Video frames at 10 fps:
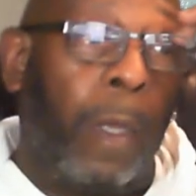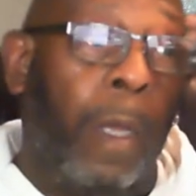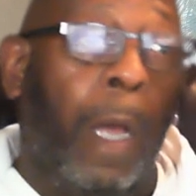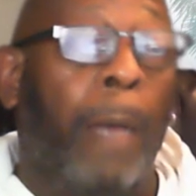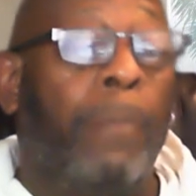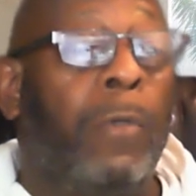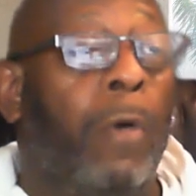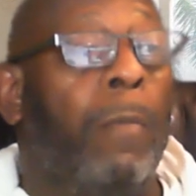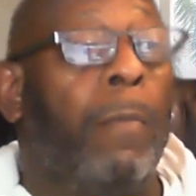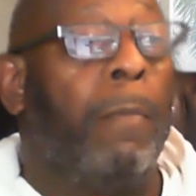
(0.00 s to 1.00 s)
uh, you
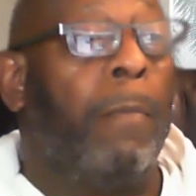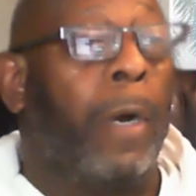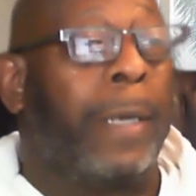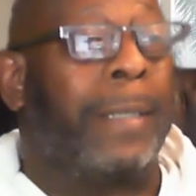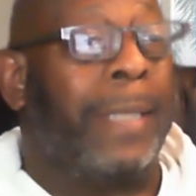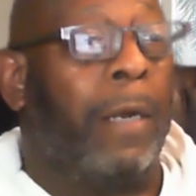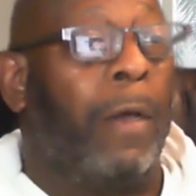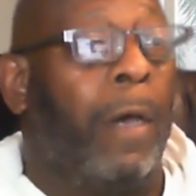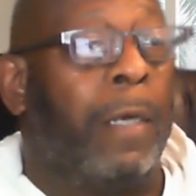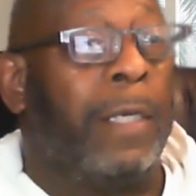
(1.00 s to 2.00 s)
know, market
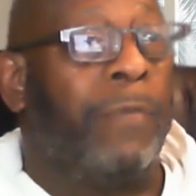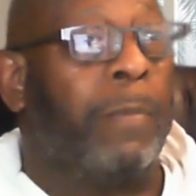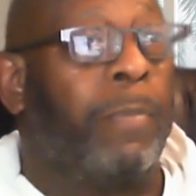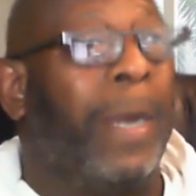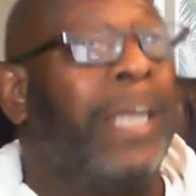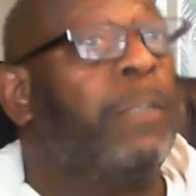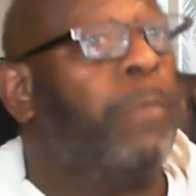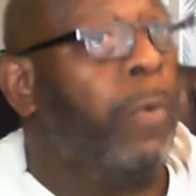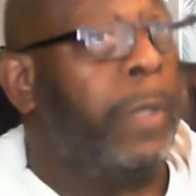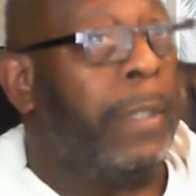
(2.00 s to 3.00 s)
that at a different price
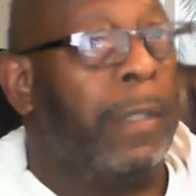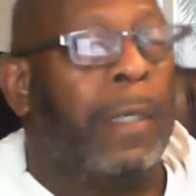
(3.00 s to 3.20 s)
point